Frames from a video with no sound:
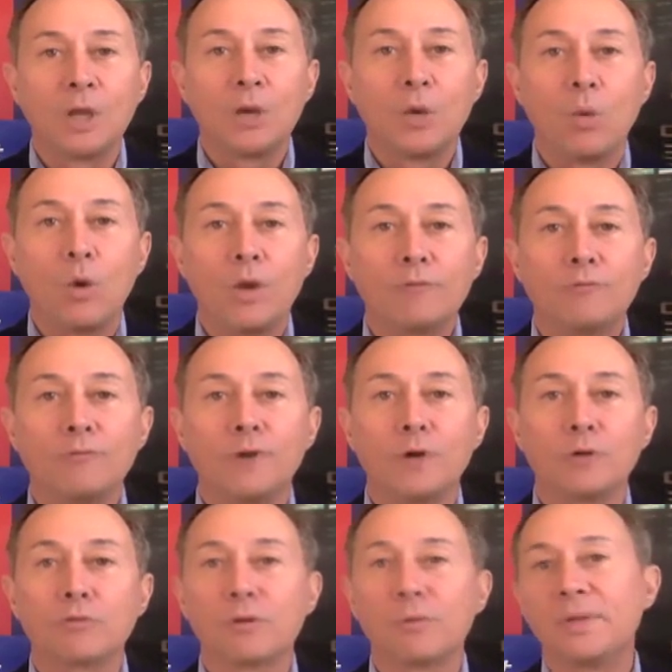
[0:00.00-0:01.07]
what
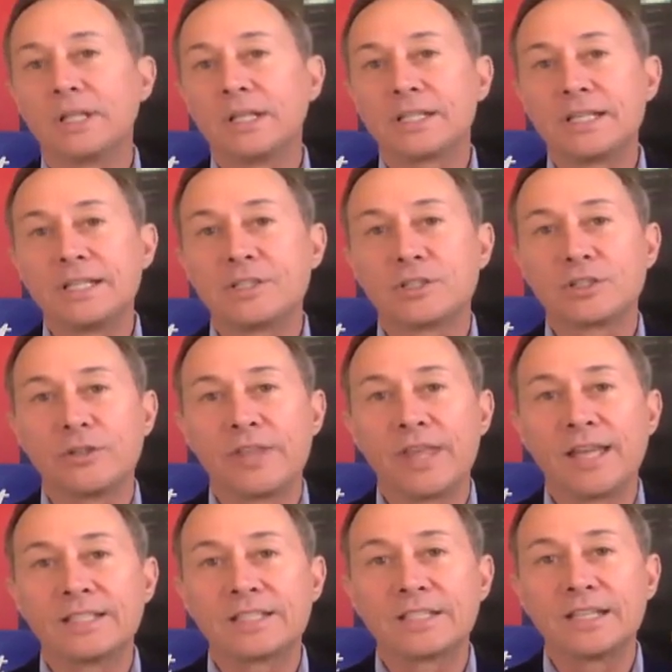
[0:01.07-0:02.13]
vulnerabilities do
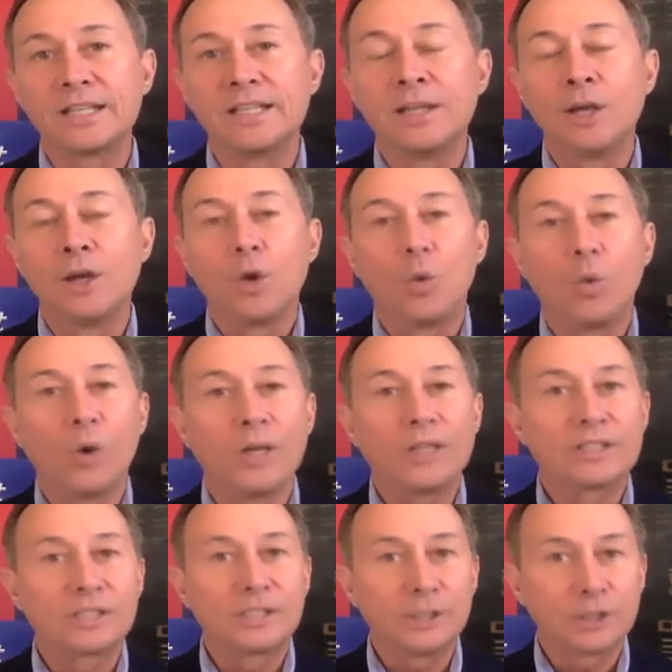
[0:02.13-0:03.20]
they see, what
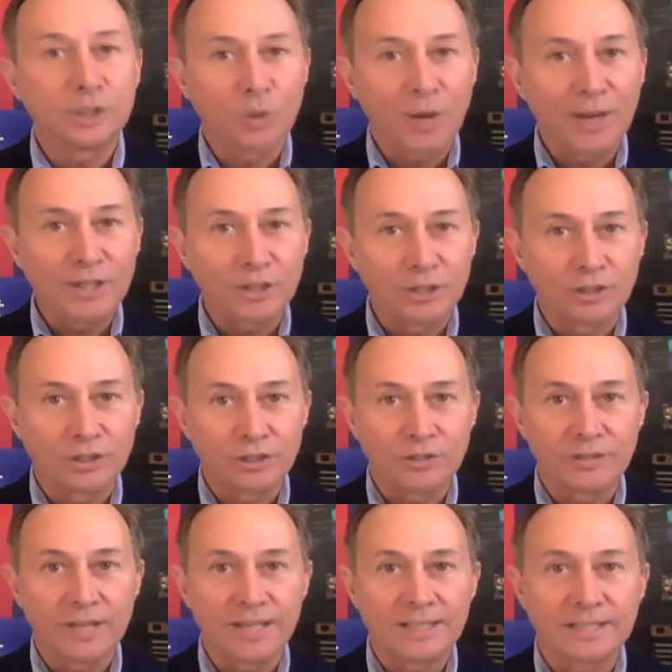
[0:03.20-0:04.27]
situations do
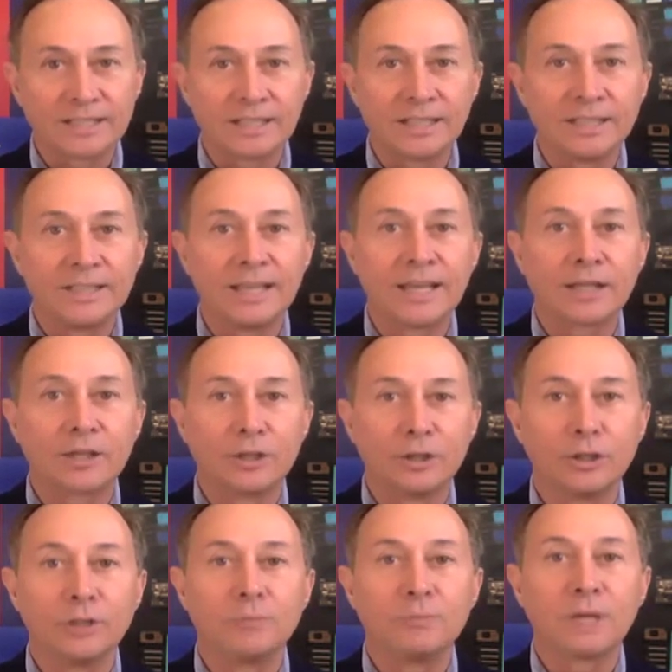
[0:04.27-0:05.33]
they see that
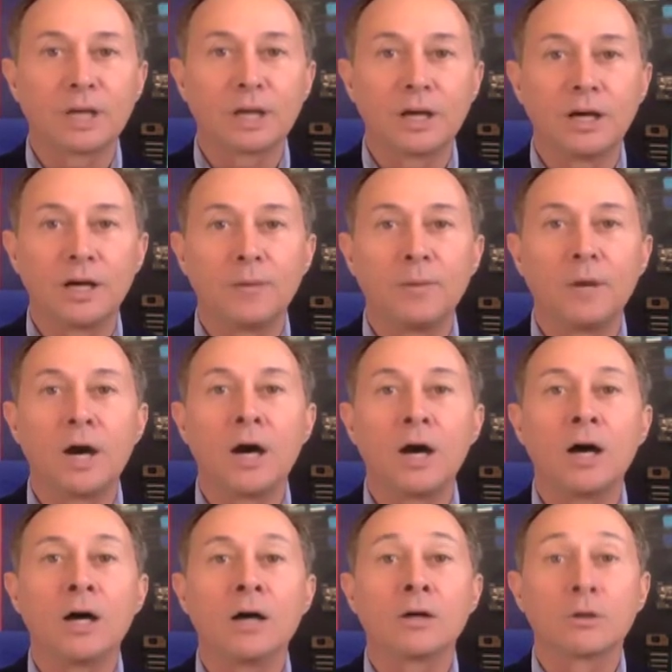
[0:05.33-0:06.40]
could become
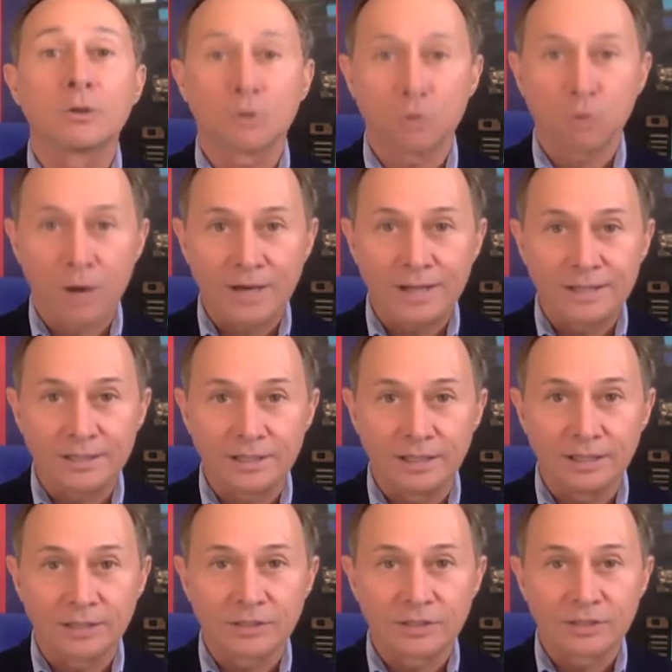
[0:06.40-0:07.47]
a
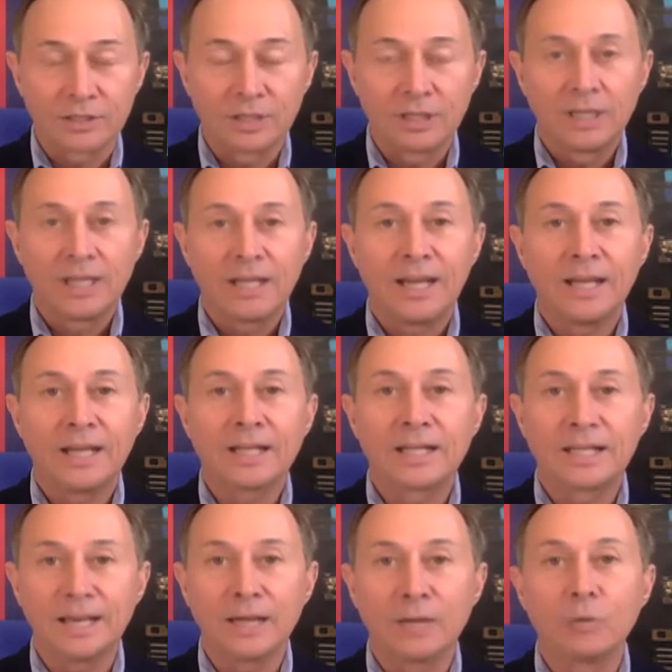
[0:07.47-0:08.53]
crisis. And
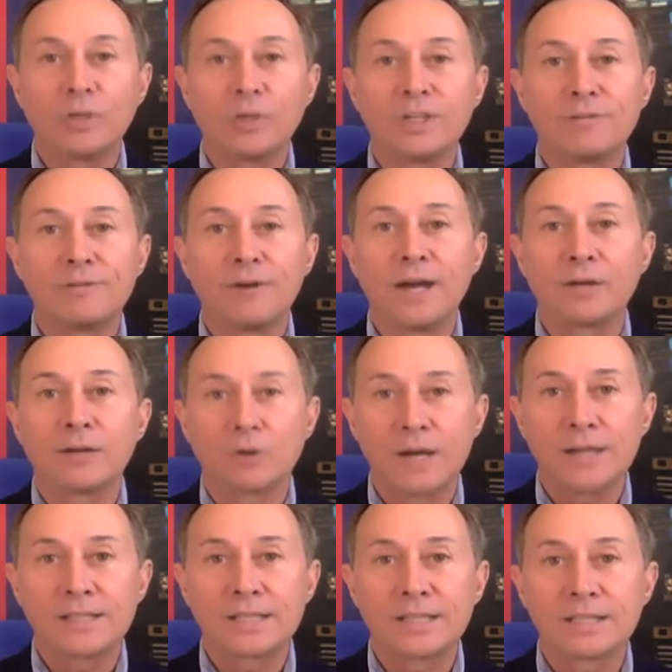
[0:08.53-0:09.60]
again, we define
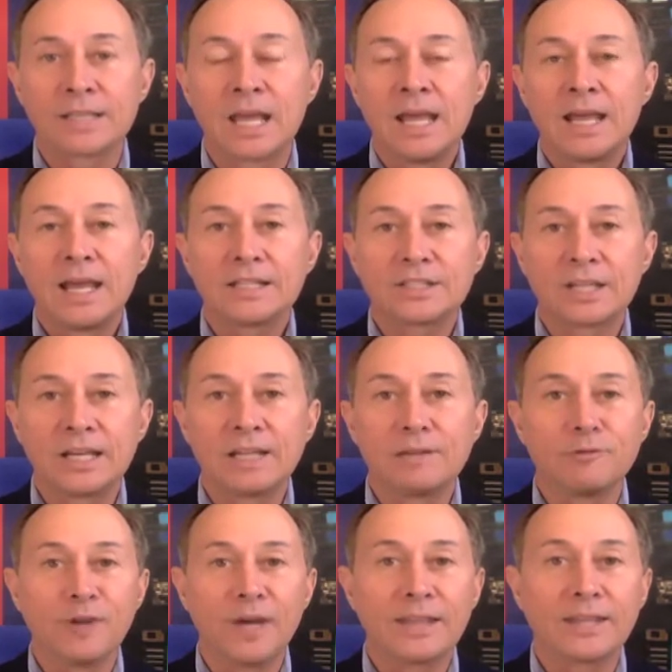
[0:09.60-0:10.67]
crisis as an
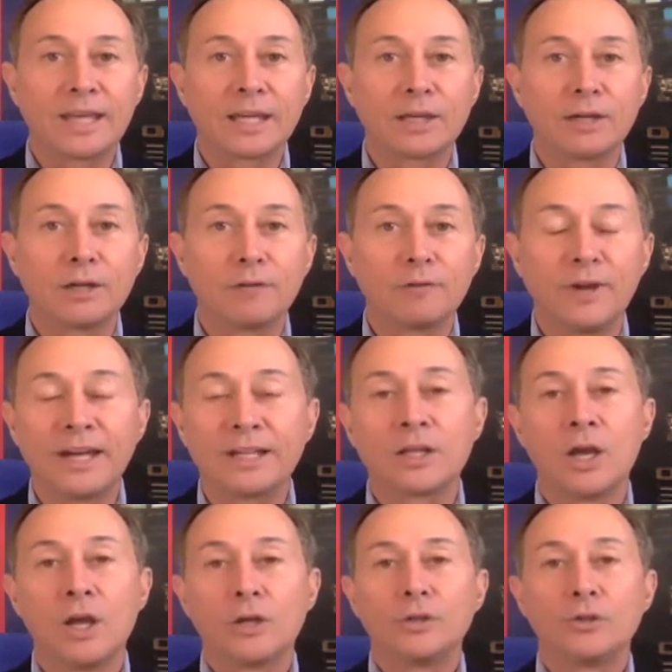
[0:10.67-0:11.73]
event that could affect
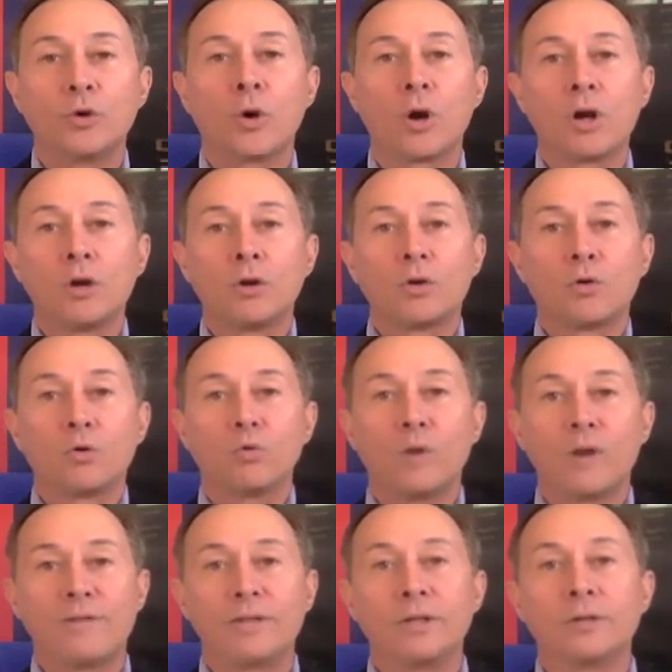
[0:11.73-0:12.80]
your
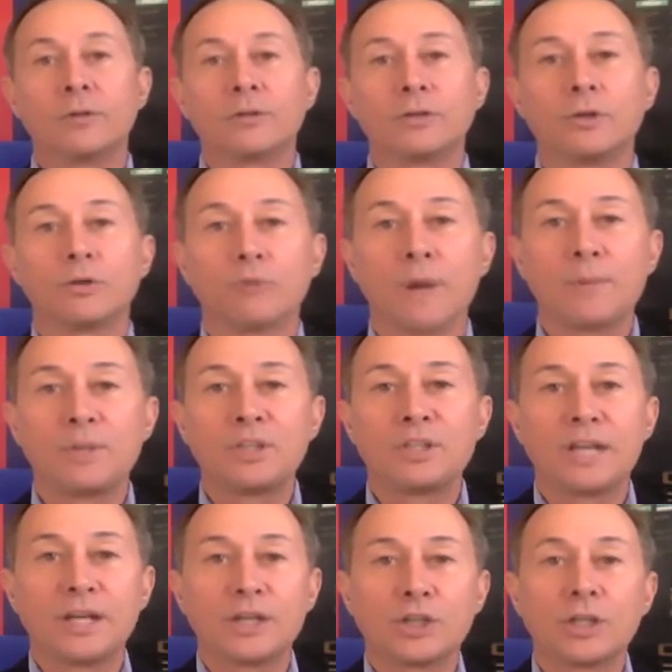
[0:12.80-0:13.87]
revenue, your
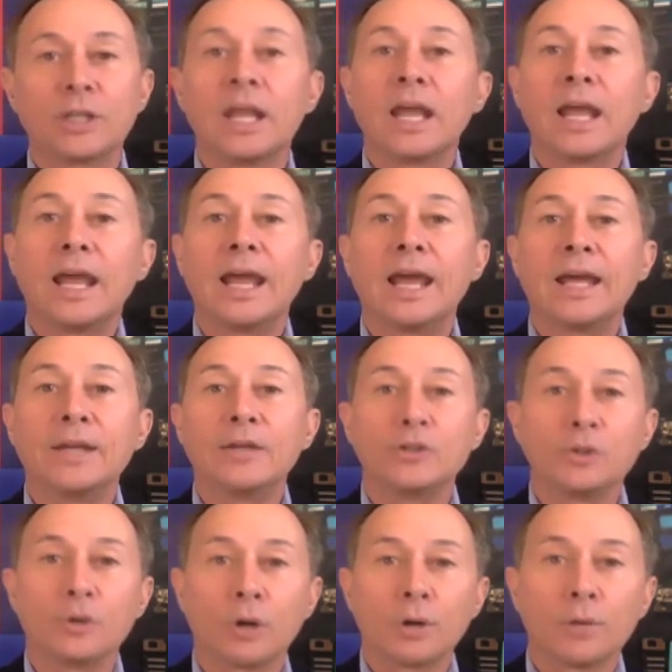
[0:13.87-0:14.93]
reputation, and
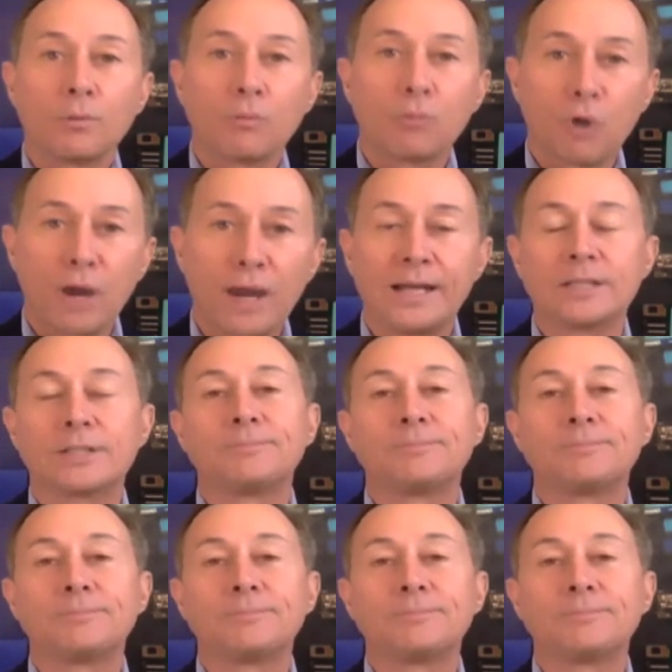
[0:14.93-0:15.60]
your brand.